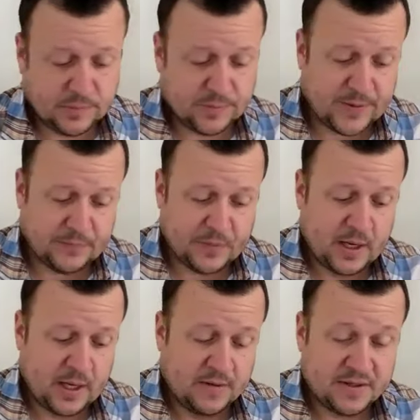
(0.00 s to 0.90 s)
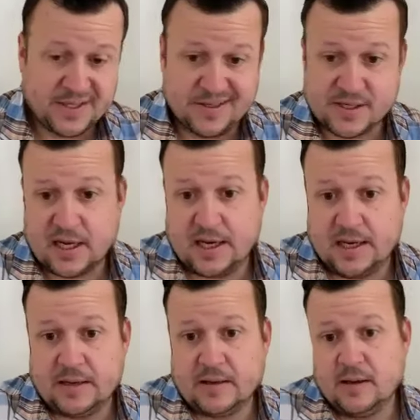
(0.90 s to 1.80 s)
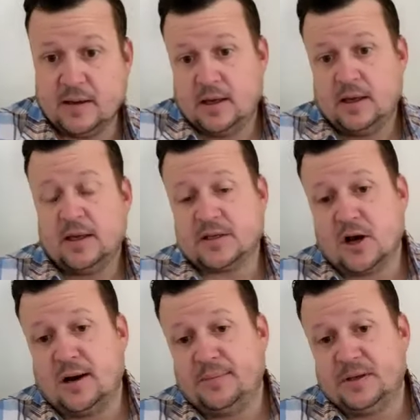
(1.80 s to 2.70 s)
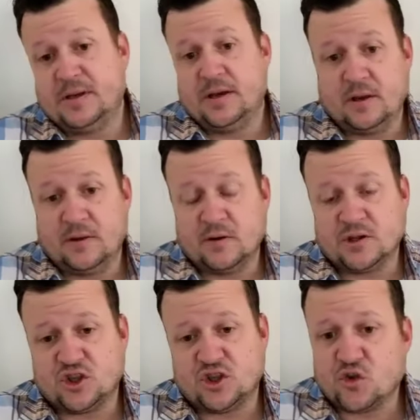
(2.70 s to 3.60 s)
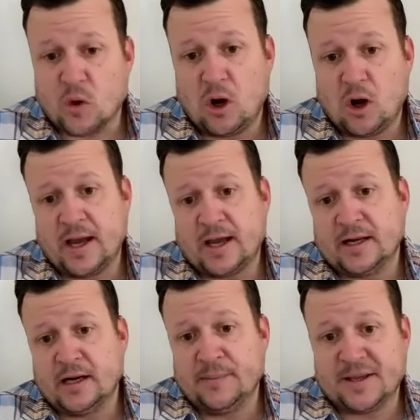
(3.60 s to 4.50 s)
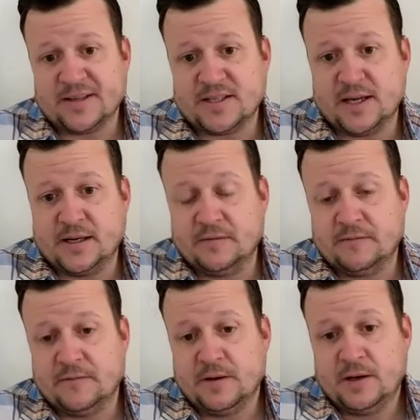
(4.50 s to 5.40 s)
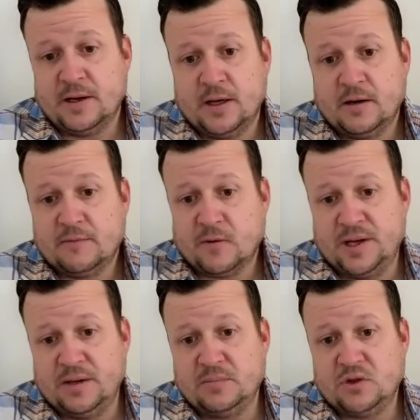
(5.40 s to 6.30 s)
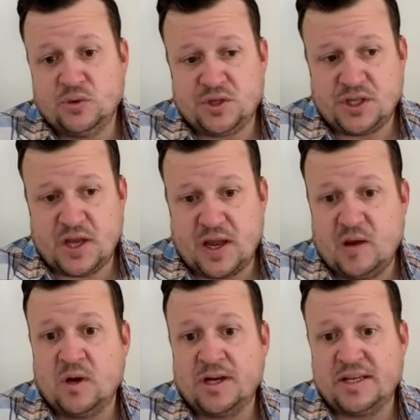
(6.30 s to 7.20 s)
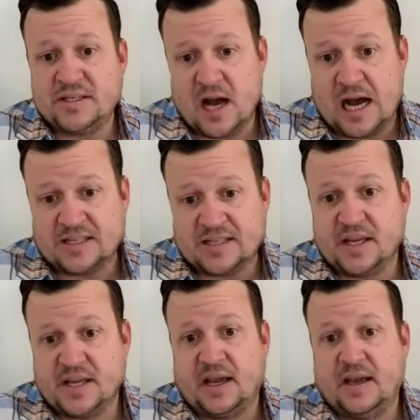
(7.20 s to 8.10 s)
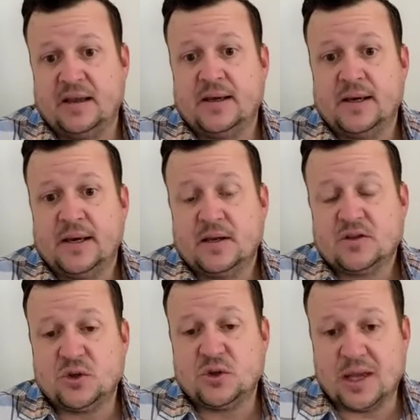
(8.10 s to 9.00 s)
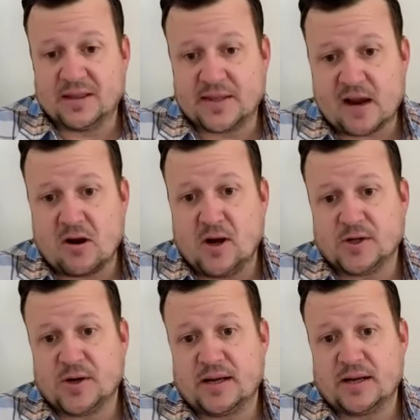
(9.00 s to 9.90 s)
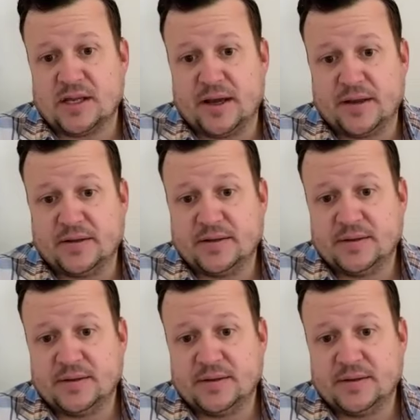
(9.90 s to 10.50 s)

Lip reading: right? Sales guy is there's a strong economic incentive for him to say what he's got to say to get that contract signed.